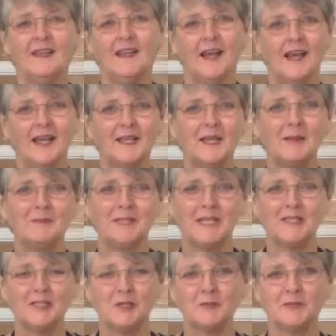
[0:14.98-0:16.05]
Hi, I'm
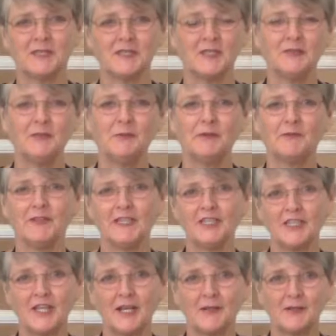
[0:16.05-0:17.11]
Danielle Bassoni with
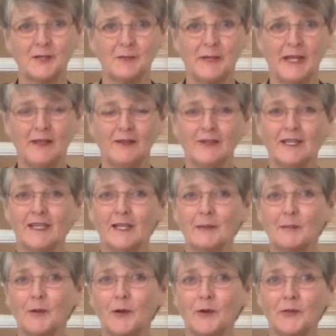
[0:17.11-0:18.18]
Vegging Out and About, and I'm
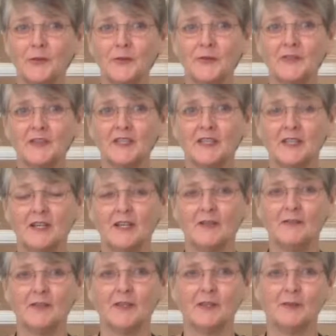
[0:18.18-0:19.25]
author
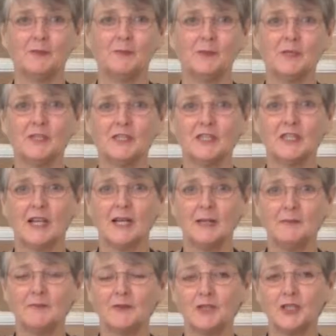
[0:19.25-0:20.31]
of the book Time
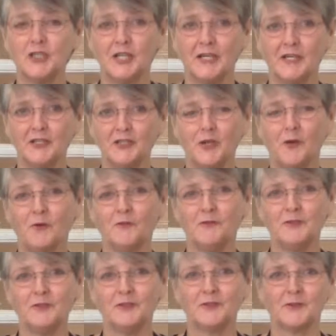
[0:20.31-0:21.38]
for Change, Whole
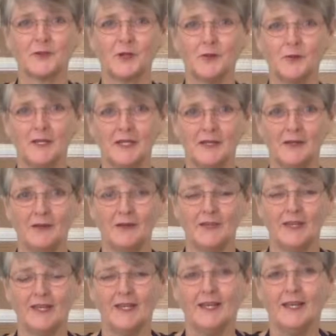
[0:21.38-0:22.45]
Foods for Whole Health.
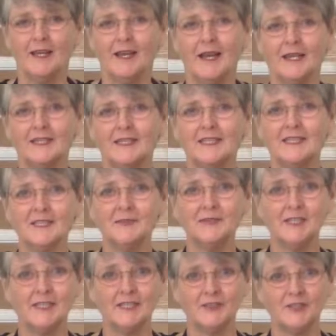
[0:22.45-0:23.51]
This
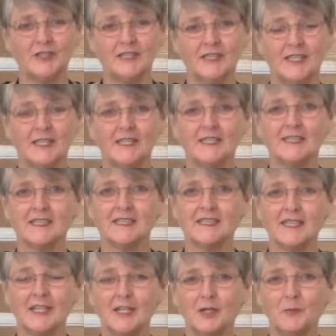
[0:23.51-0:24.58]
video today is the
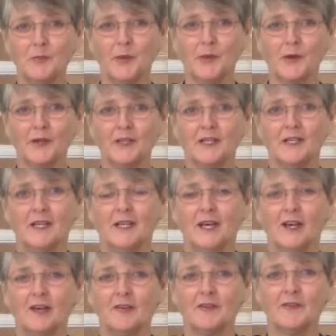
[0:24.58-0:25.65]
second part
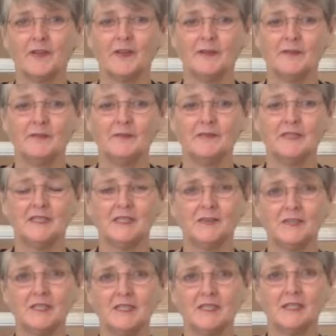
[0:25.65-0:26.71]
of a
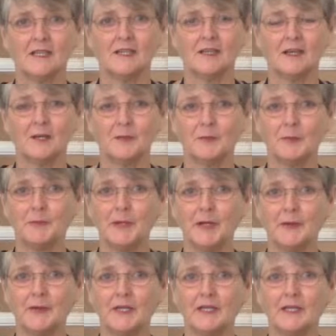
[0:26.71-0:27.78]
series
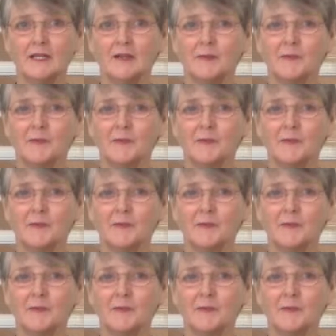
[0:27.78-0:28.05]
preparing